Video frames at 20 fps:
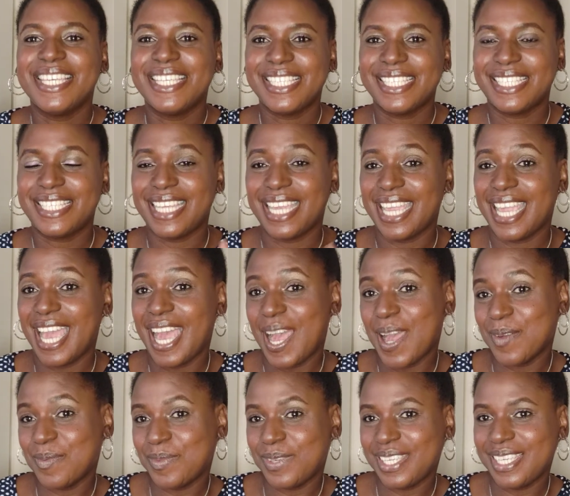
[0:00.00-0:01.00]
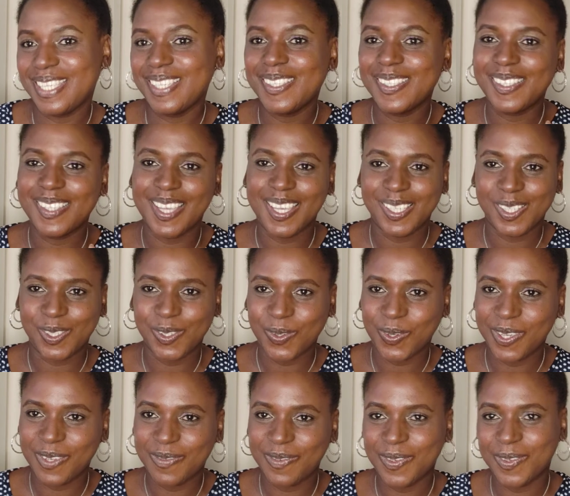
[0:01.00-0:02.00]
Stay happy. Stay
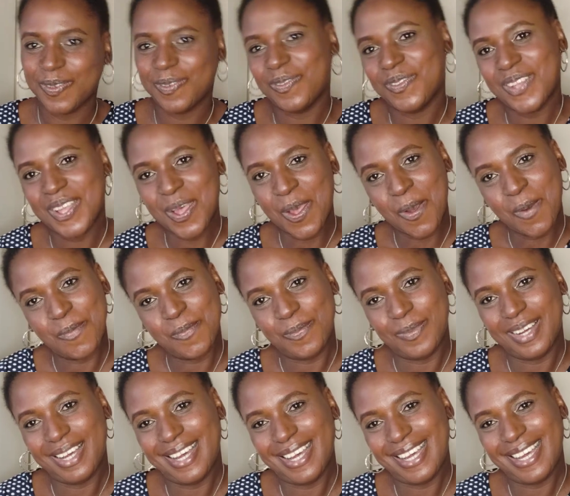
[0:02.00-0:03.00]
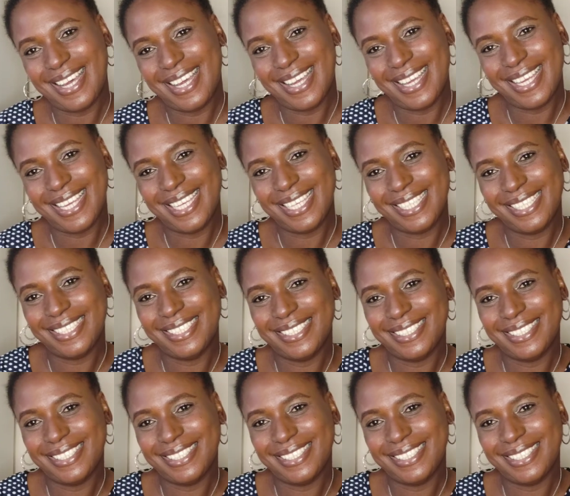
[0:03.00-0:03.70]
joyful. Bye.